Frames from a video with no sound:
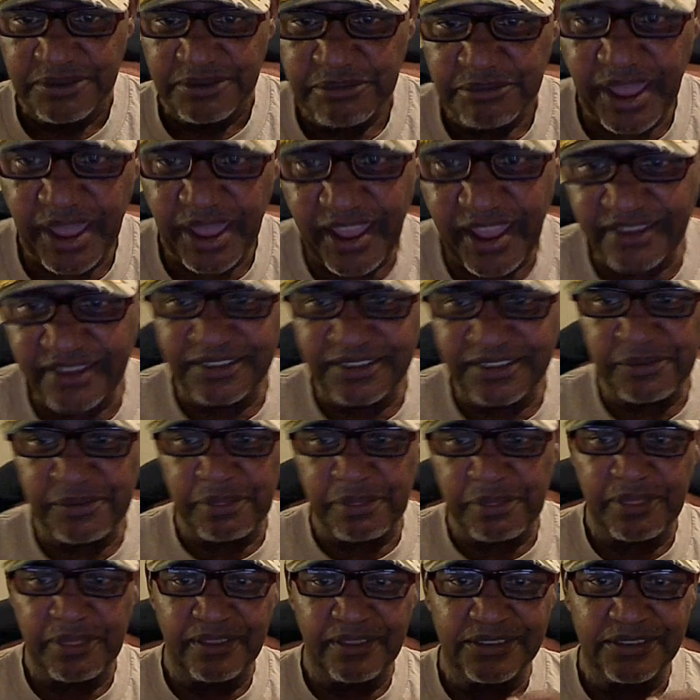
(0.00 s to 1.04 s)
Man,
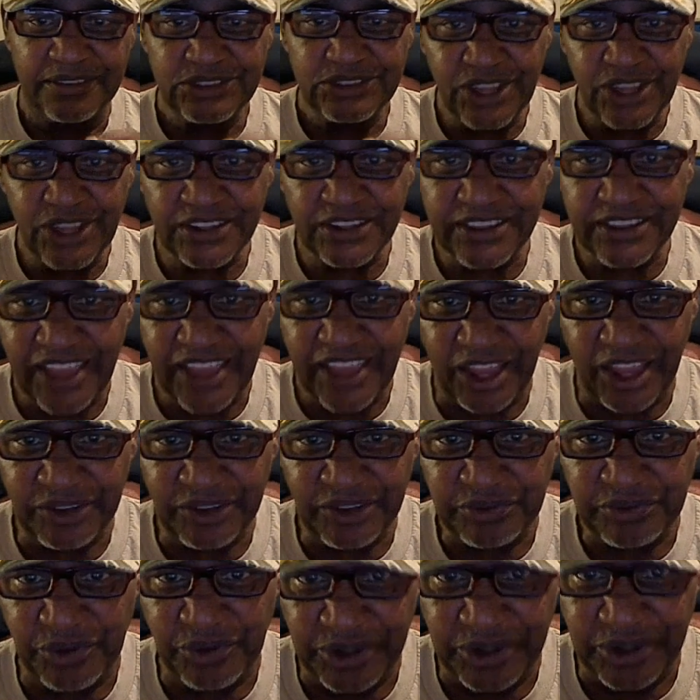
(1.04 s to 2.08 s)
Southern
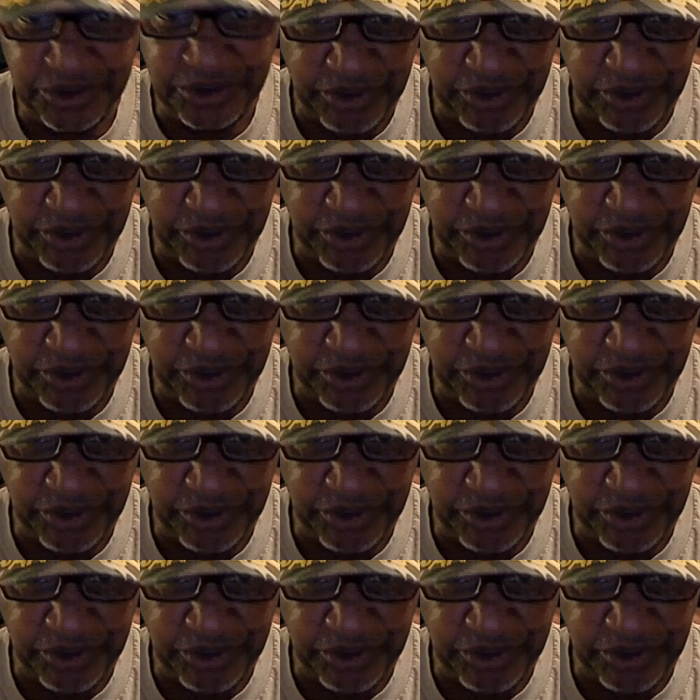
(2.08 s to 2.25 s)
California